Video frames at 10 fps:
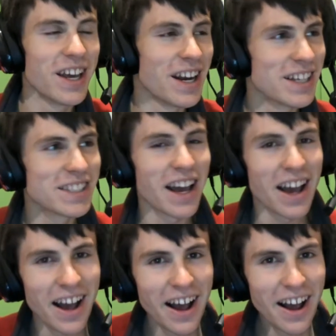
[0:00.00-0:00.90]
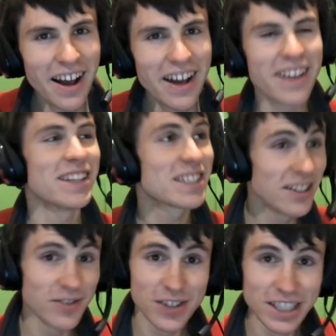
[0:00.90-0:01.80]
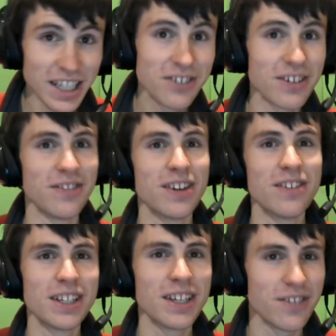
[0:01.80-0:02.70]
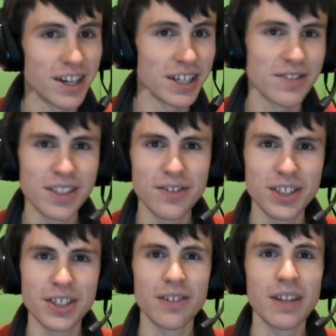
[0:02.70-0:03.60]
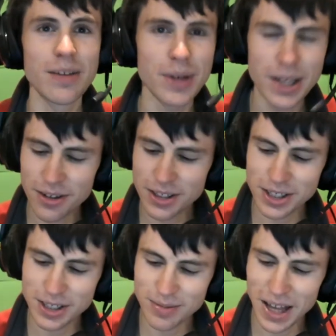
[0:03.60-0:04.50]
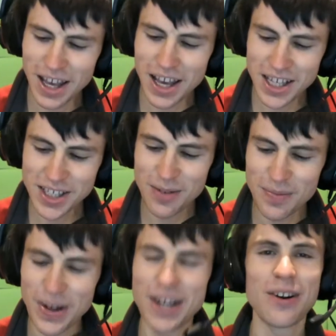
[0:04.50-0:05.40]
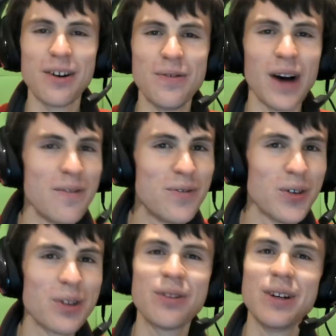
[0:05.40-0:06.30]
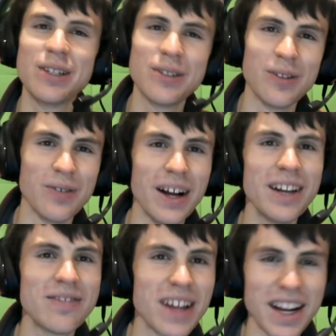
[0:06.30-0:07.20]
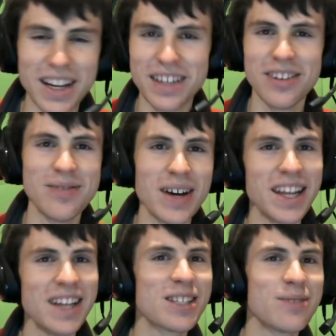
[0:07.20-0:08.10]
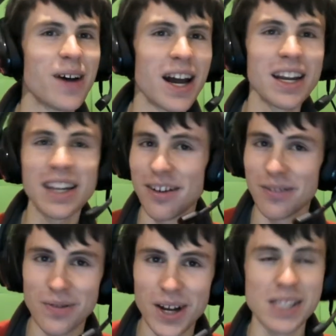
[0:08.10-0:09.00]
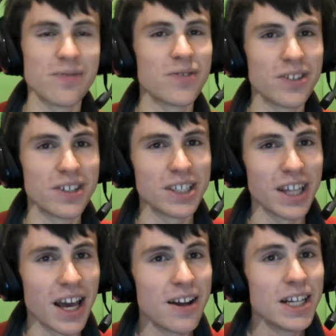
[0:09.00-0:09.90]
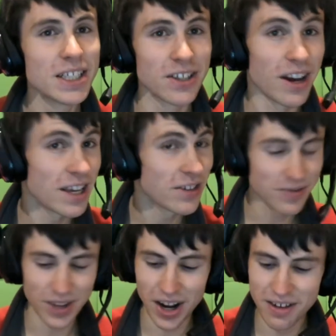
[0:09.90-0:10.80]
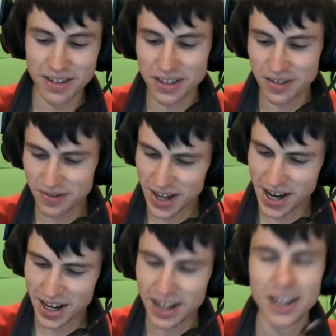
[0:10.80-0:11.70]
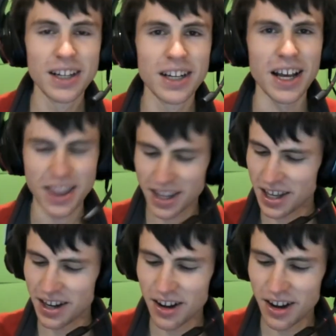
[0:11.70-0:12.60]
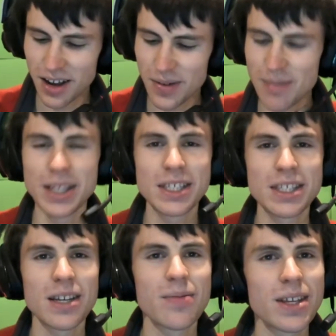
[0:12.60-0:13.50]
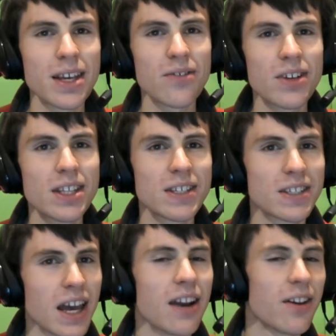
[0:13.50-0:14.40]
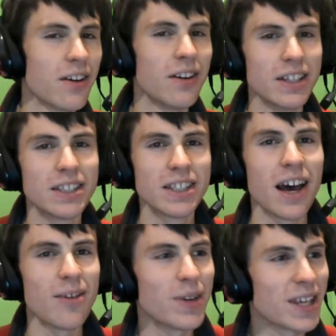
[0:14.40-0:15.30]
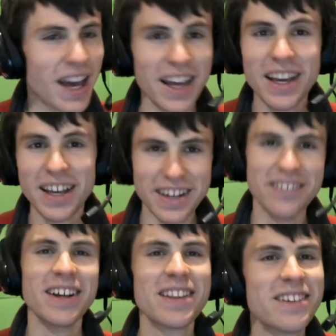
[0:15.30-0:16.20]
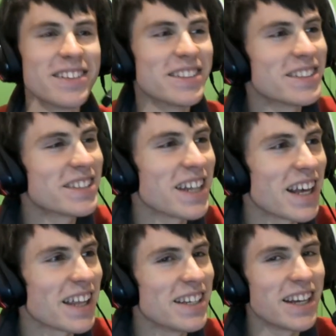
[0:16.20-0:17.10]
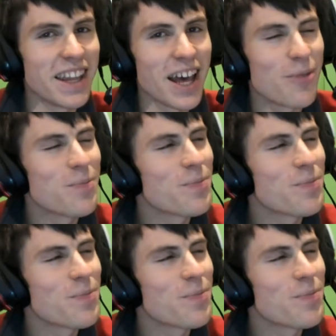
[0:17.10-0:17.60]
And I was like, ah, that's cool. Because literally, when I went to when I was went to watch it, I'm like Big Hero Six. I'm like, Zero Big Hero Five, Four, Three, Two, or One? I'm like, you know, am I late to the party? Like with Fast and Furious and that. So I, even I was sort of like like thinking, oh, have I missed some of the other ones? It's like, no, no, no, it's that. But yeah, anyway, I thought it was interesting how they've done that.